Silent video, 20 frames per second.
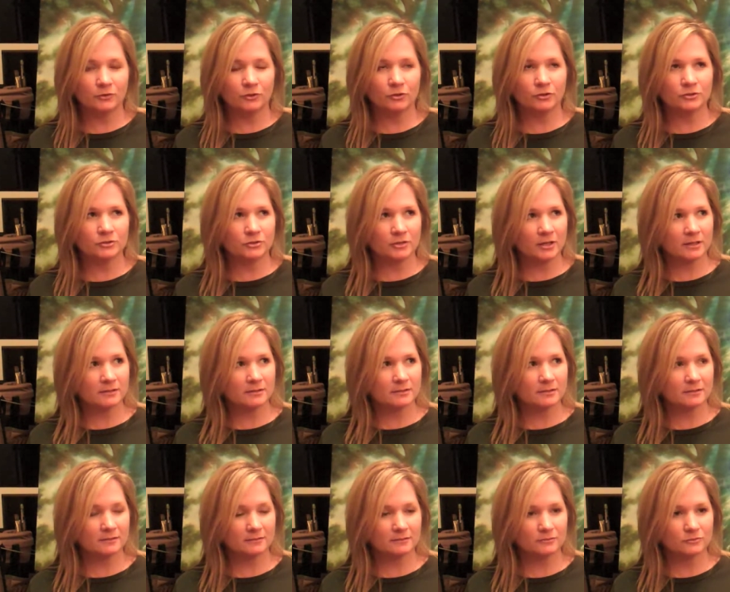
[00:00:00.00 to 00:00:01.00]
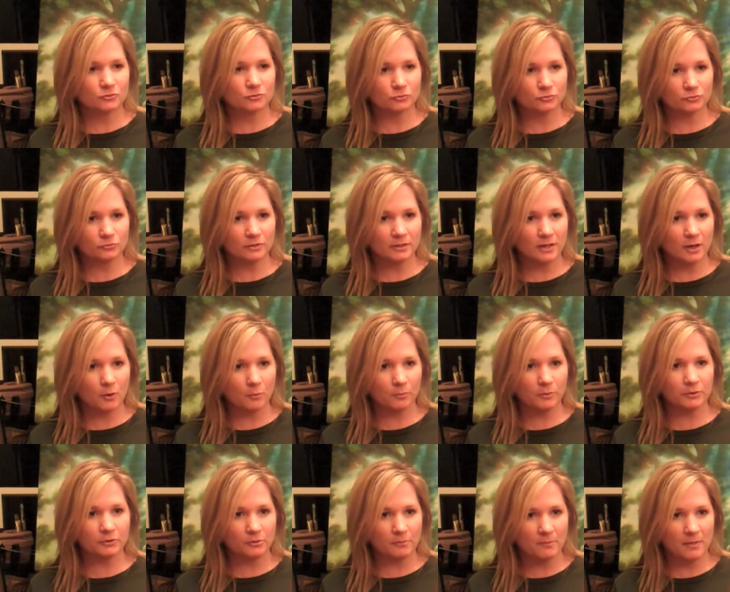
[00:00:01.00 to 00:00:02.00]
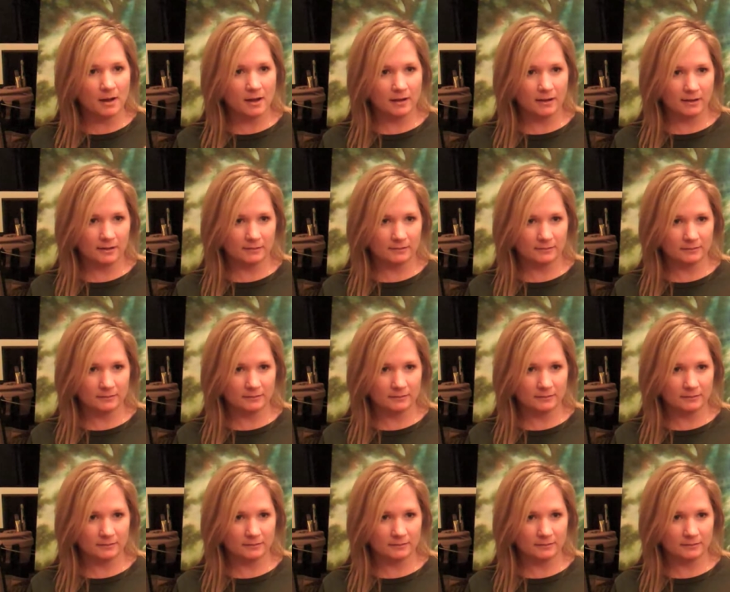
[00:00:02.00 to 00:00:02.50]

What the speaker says: could just truly open your mind,